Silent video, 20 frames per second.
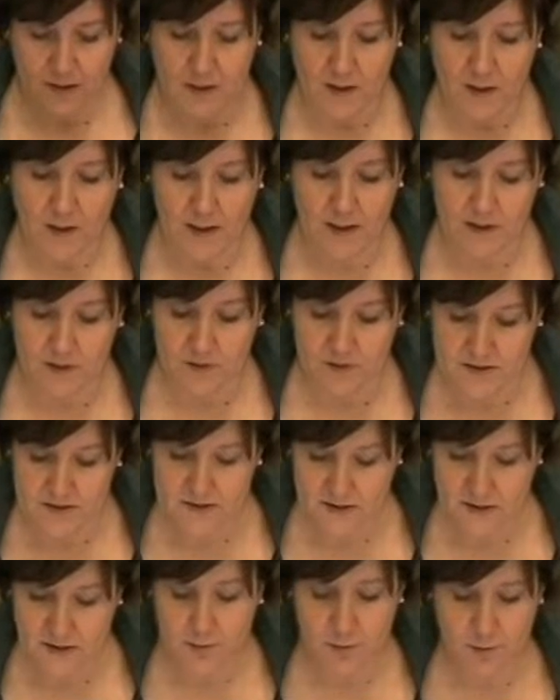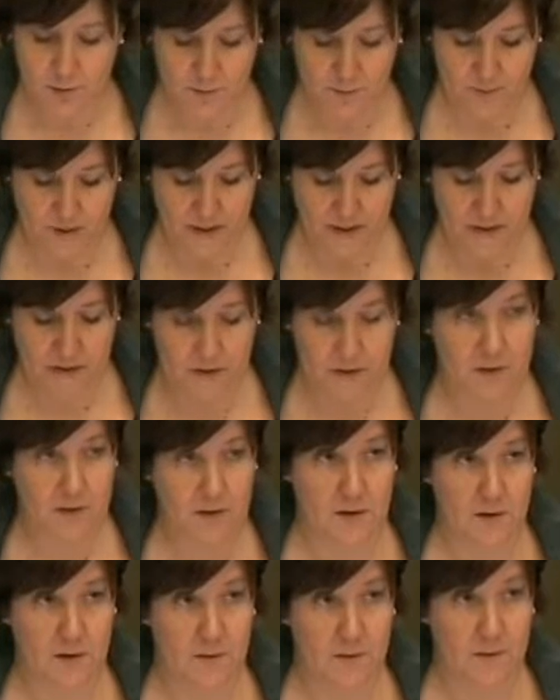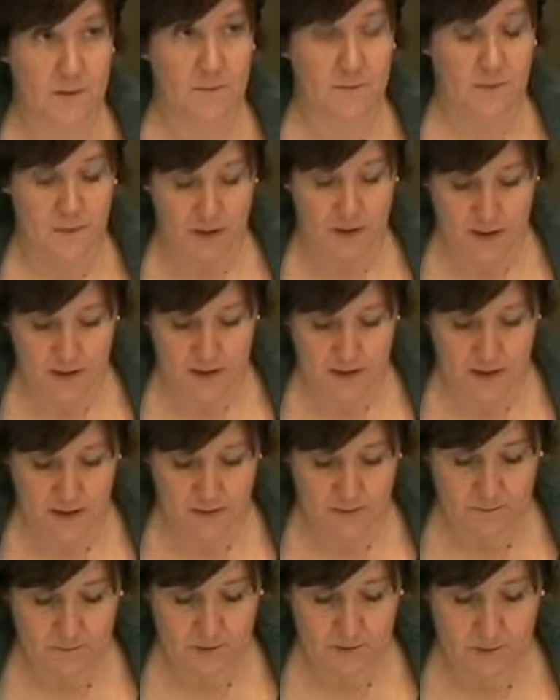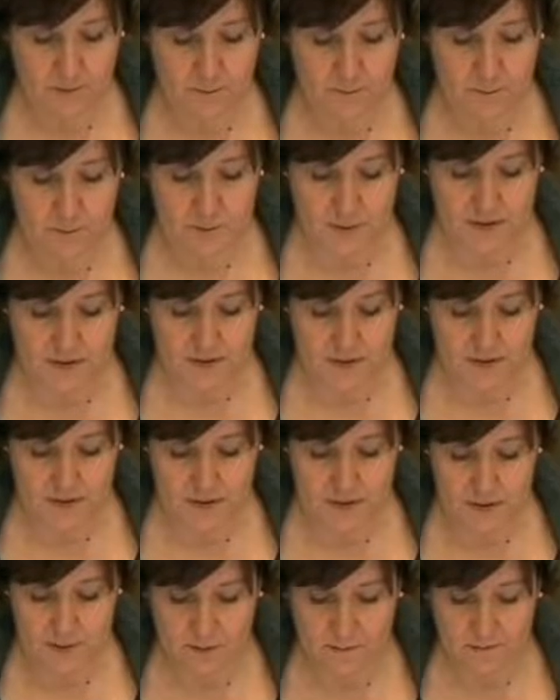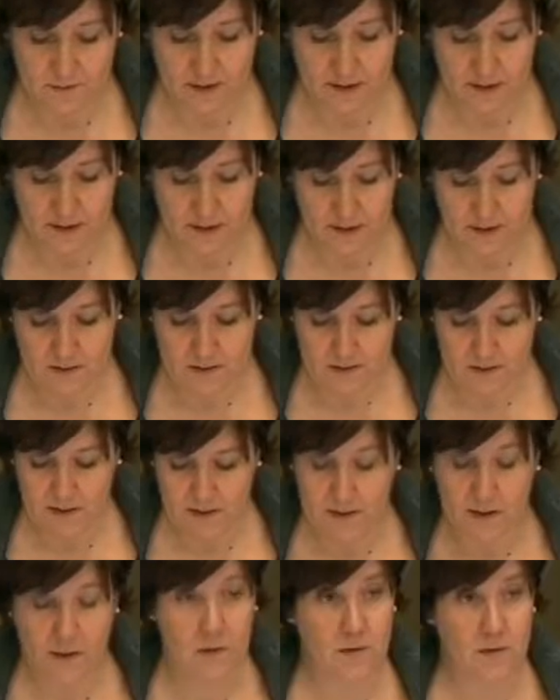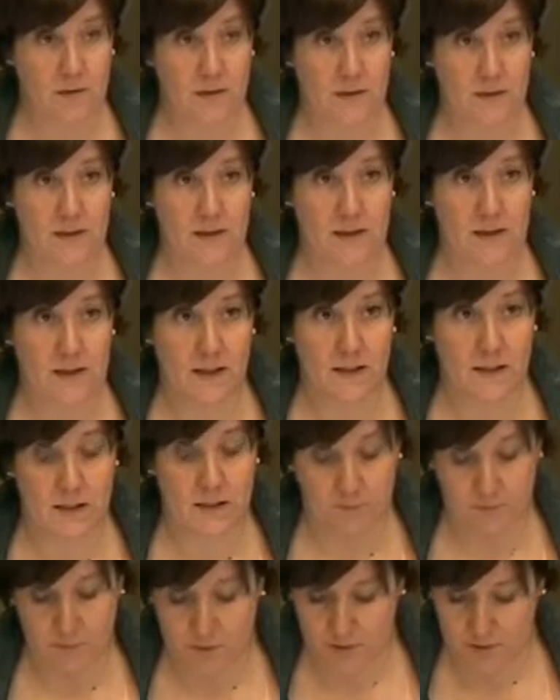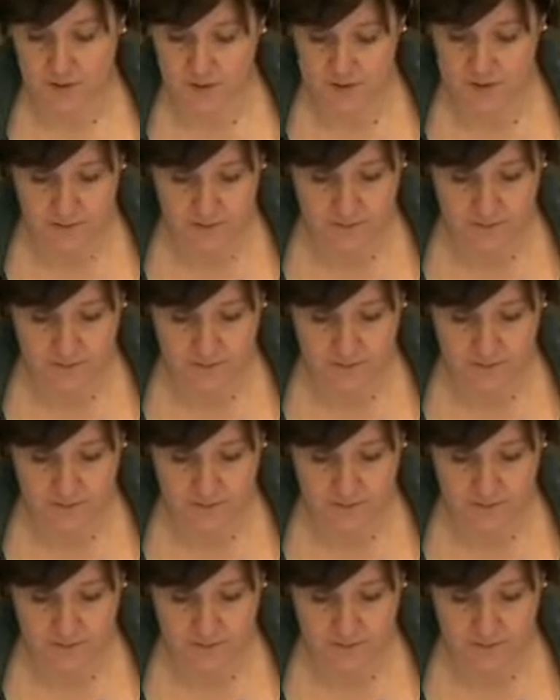Across the European Union, 11% of adults are currently unemployed.